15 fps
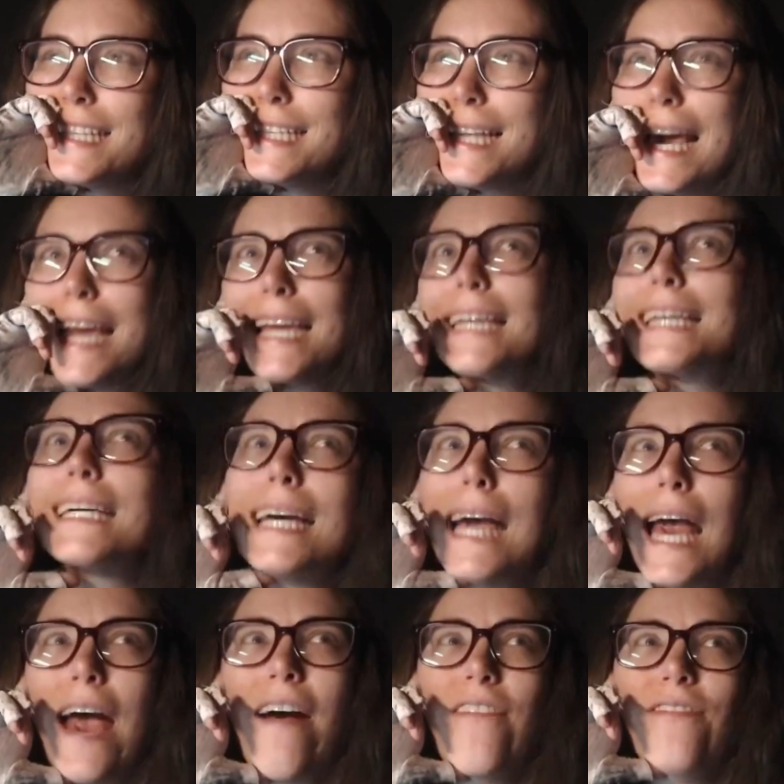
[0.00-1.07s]
it's like
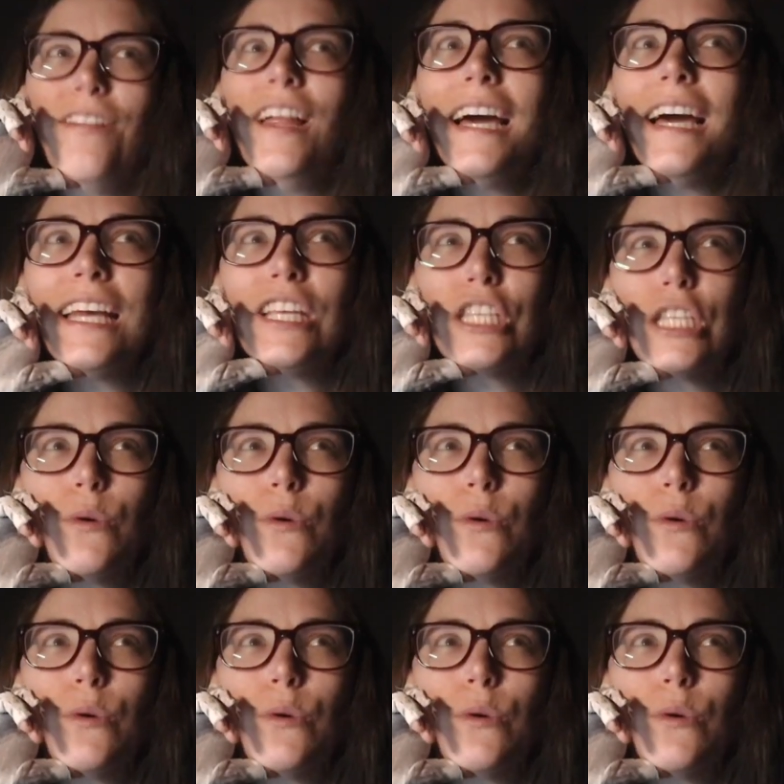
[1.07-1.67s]
a flying